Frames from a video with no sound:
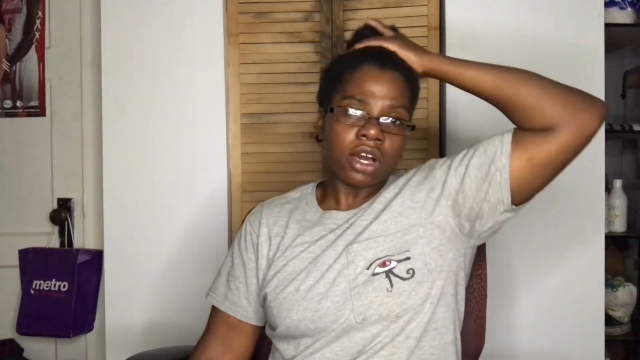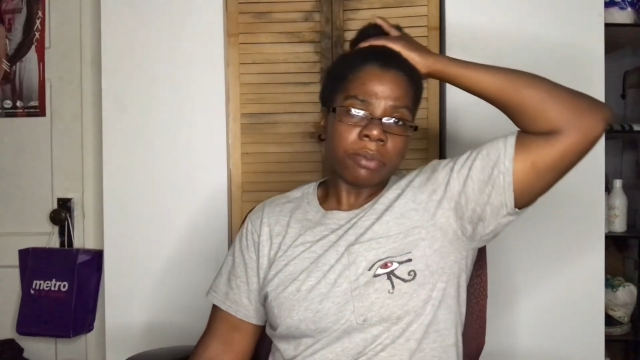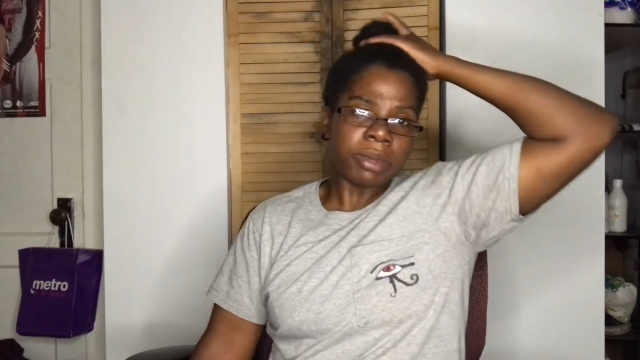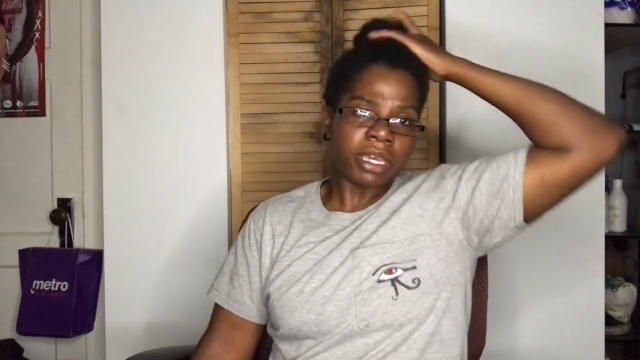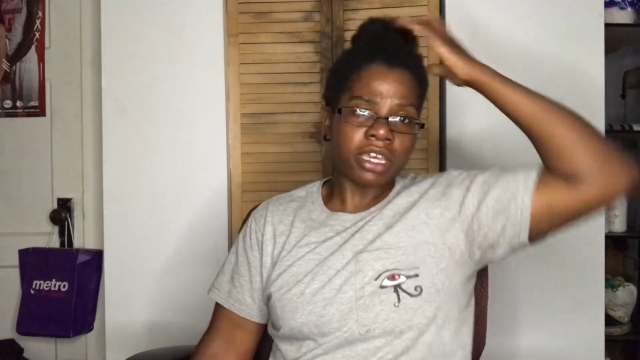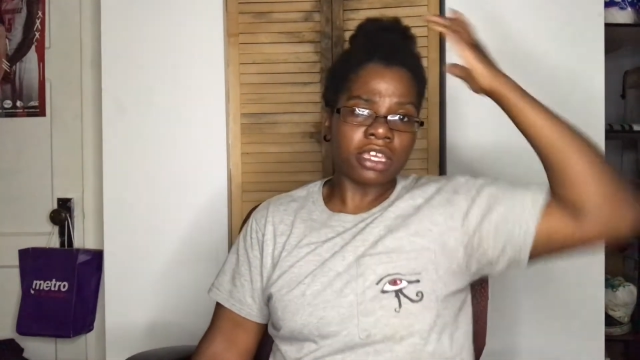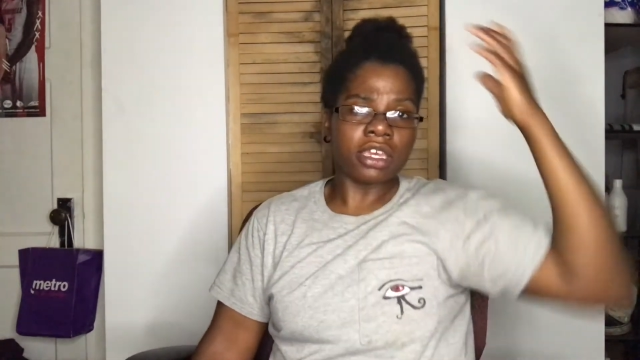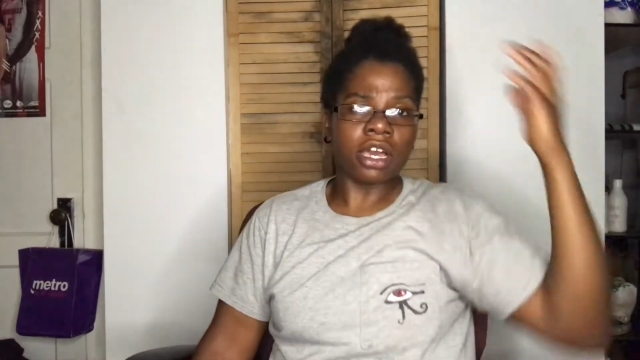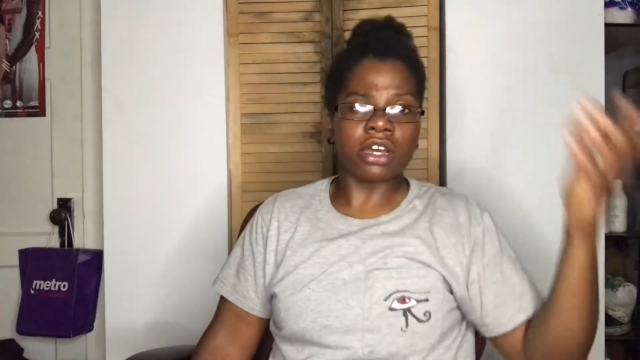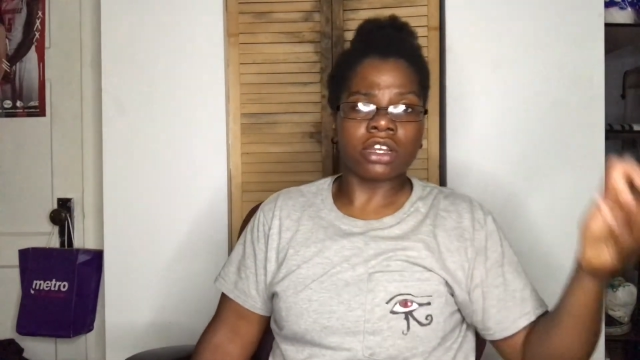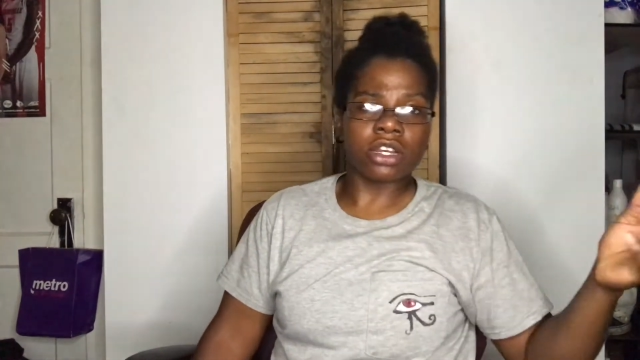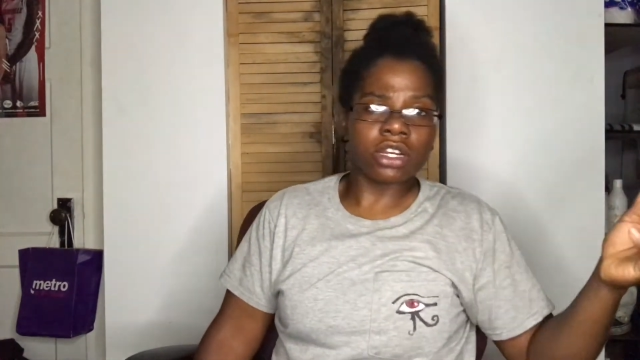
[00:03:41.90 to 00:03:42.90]
Being
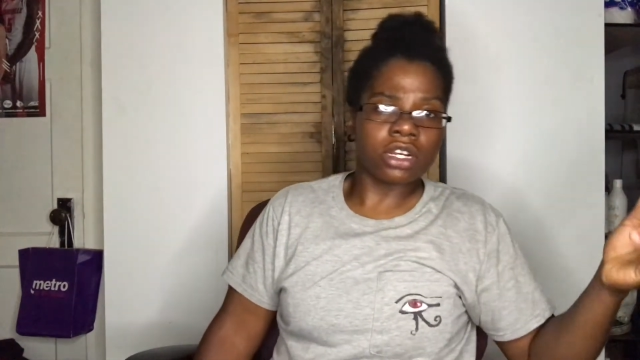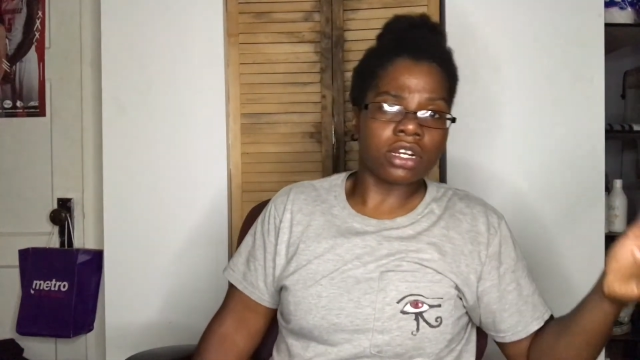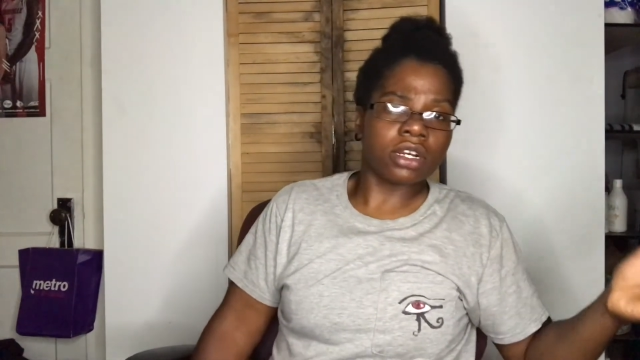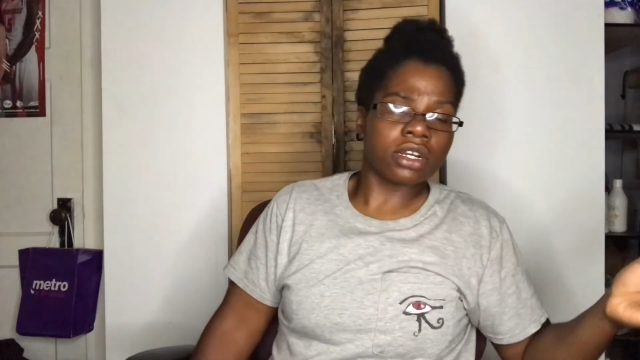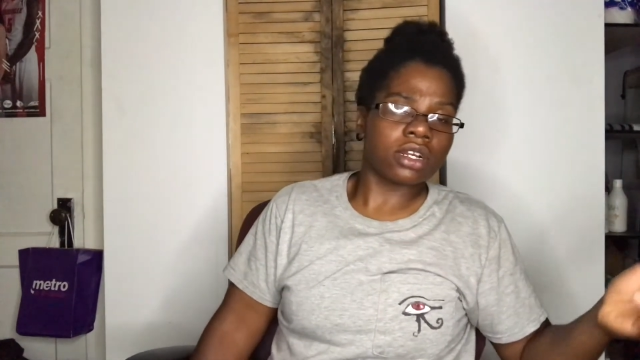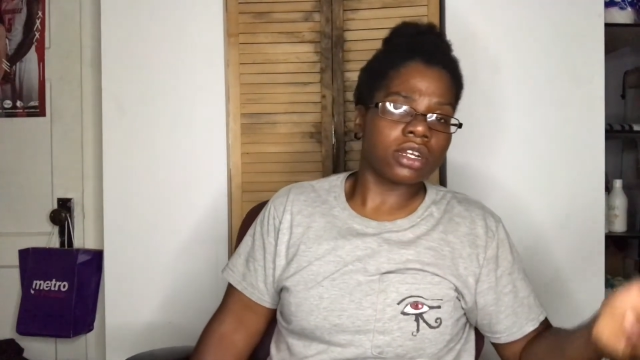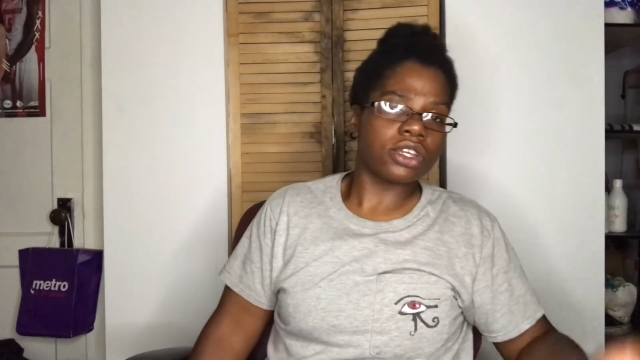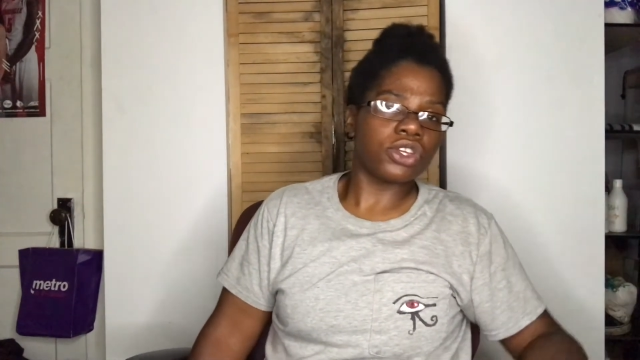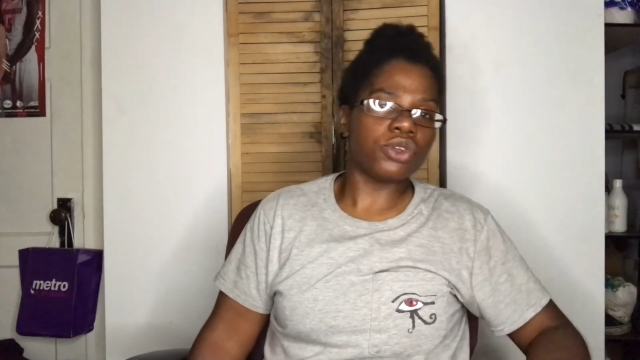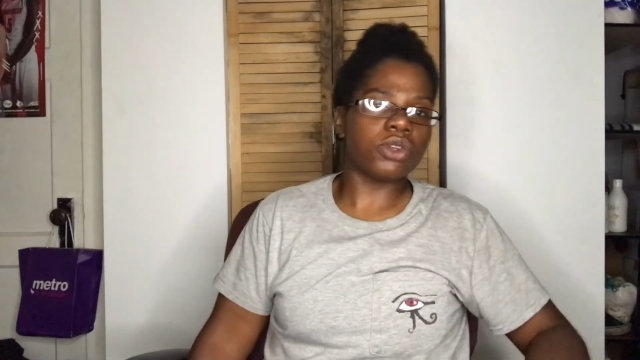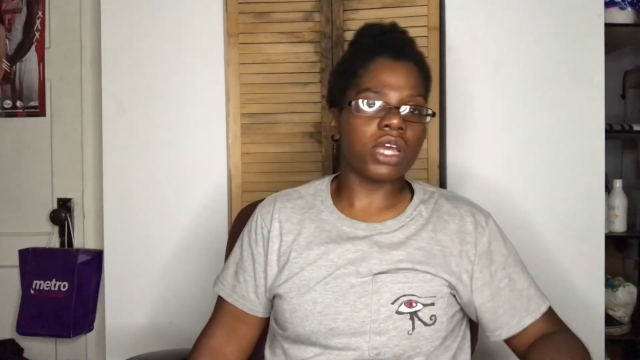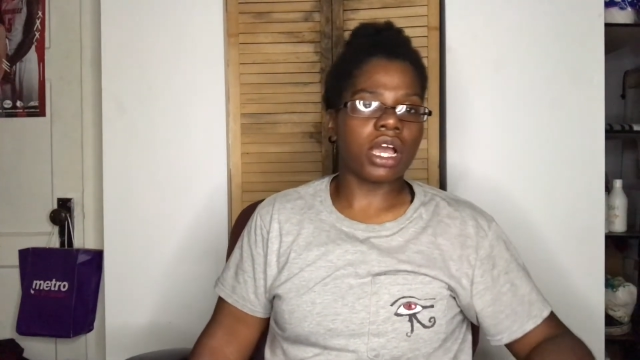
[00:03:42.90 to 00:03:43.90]
younger,
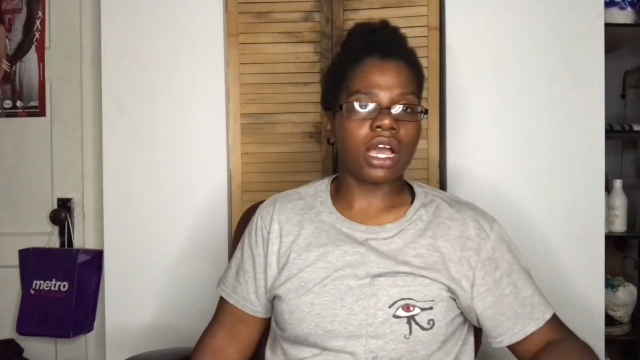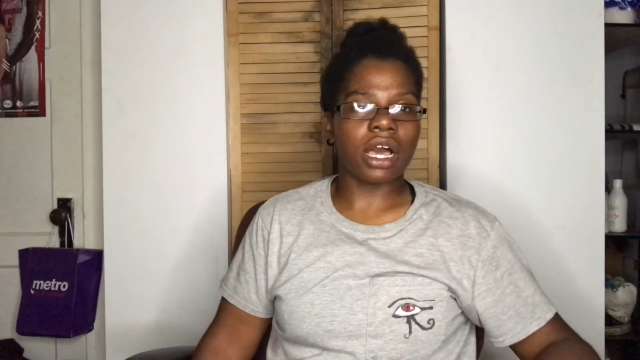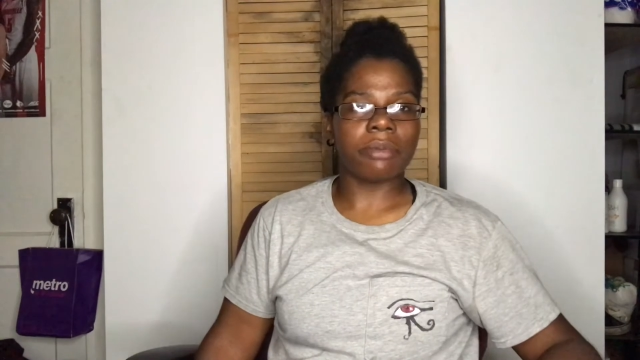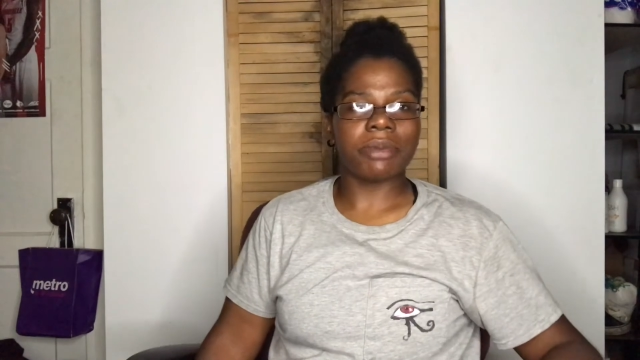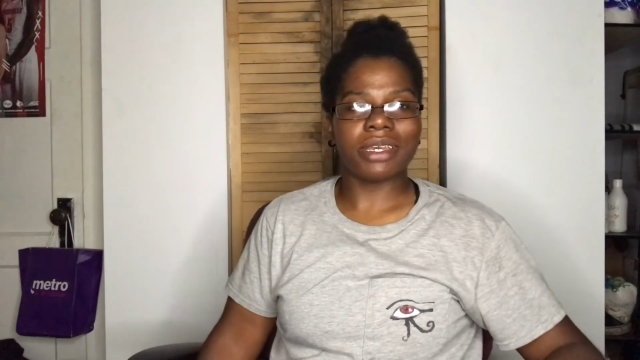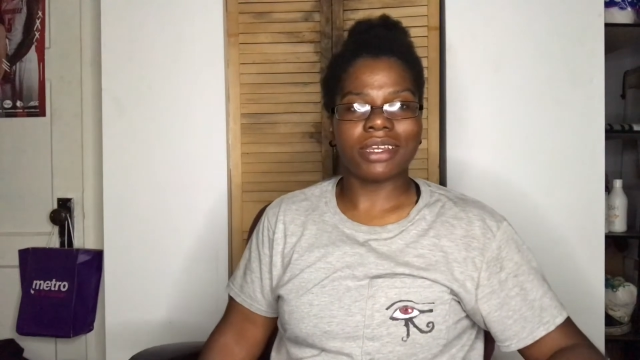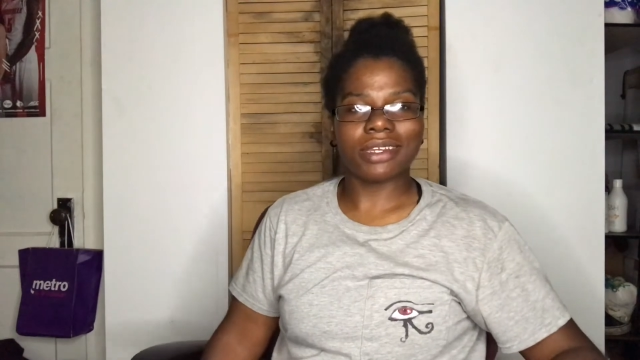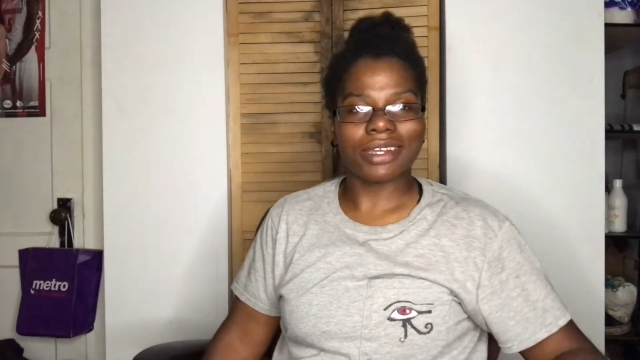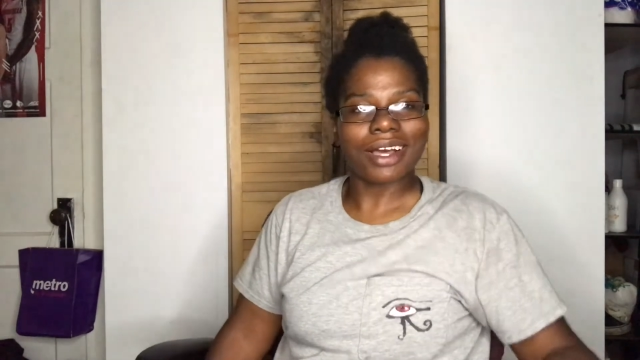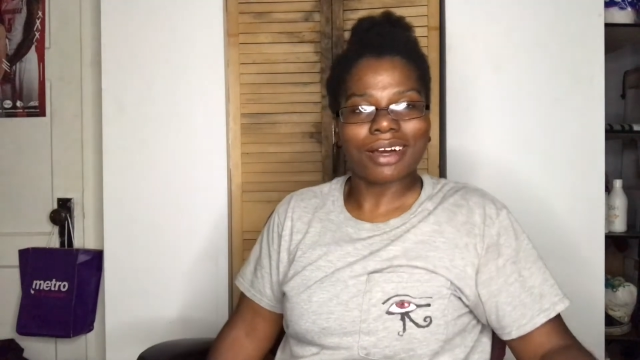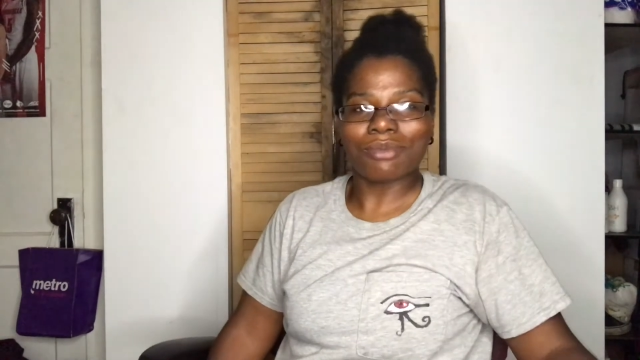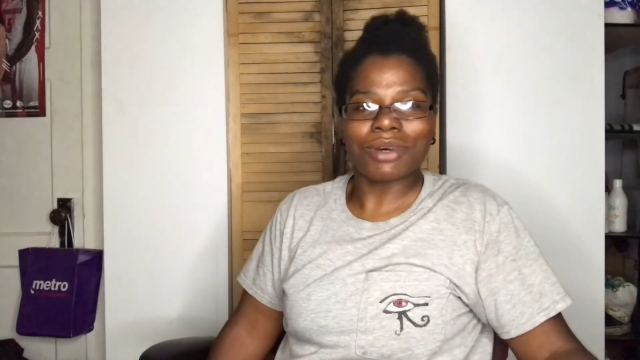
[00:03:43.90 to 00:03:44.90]
I
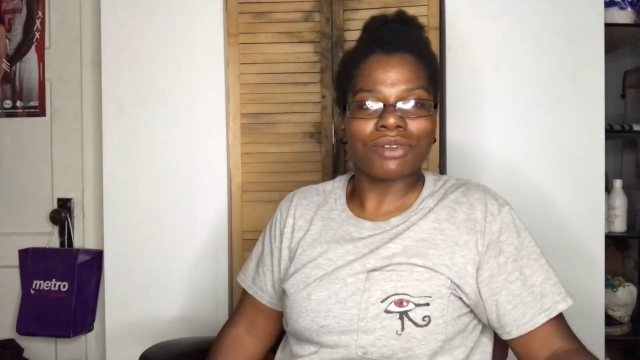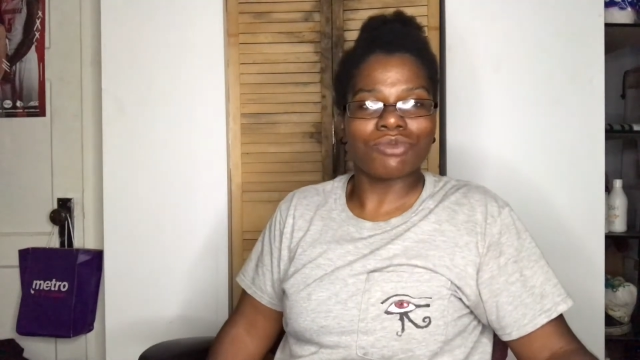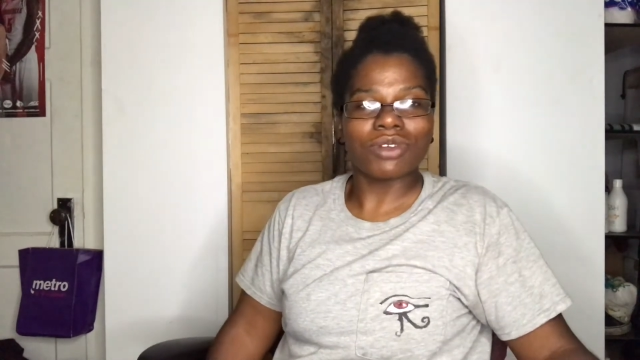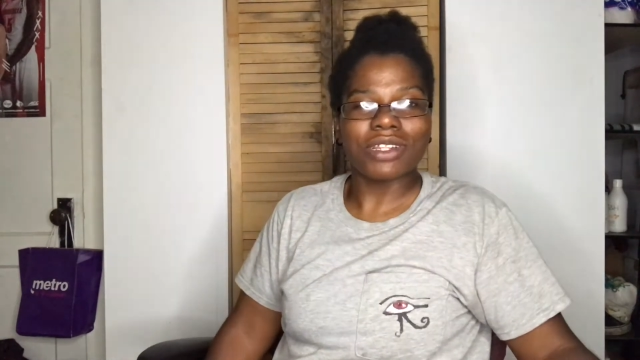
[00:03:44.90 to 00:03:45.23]
wasn't